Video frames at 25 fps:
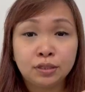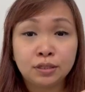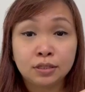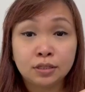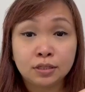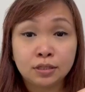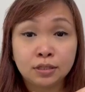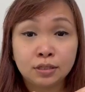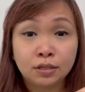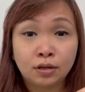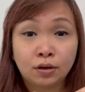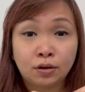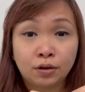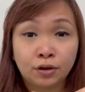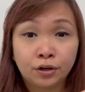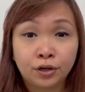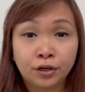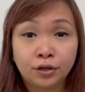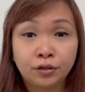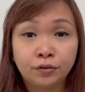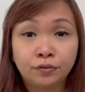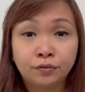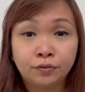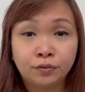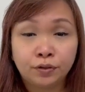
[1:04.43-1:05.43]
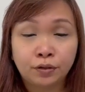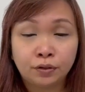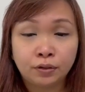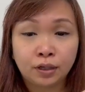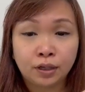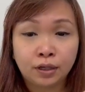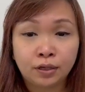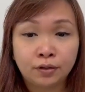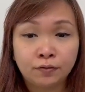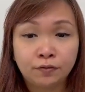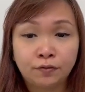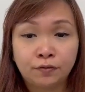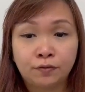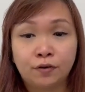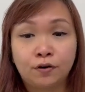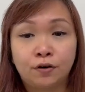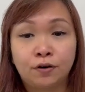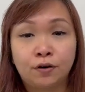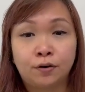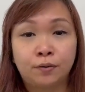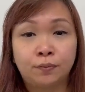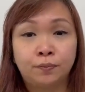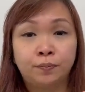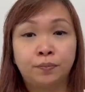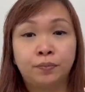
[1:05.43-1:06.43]
this oil okay
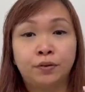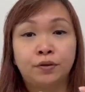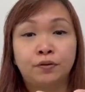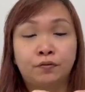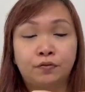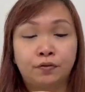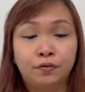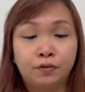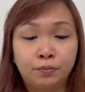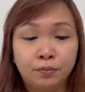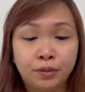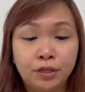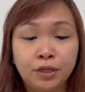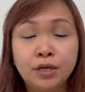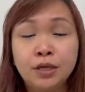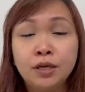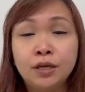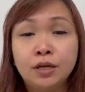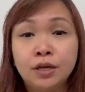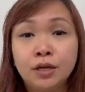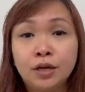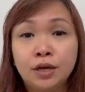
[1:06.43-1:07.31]
for for me